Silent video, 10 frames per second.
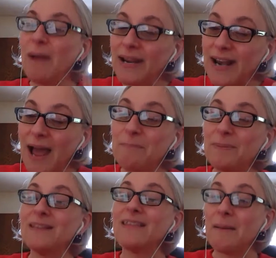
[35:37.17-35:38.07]
not be
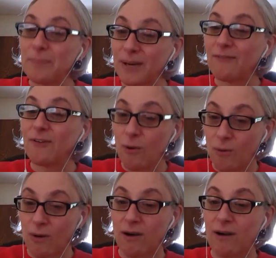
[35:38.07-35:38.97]
that big of a
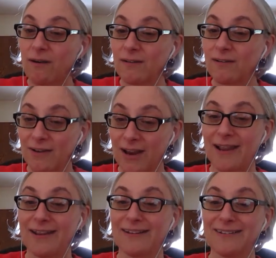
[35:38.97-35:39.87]
whore.
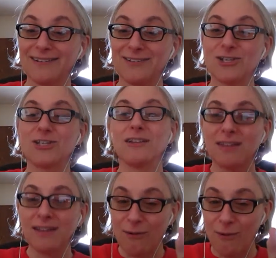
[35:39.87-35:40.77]
Okay, just a
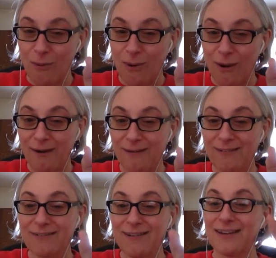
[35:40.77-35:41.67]
little whore,
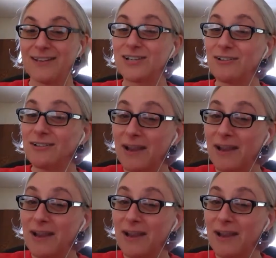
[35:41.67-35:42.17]
not necessarily.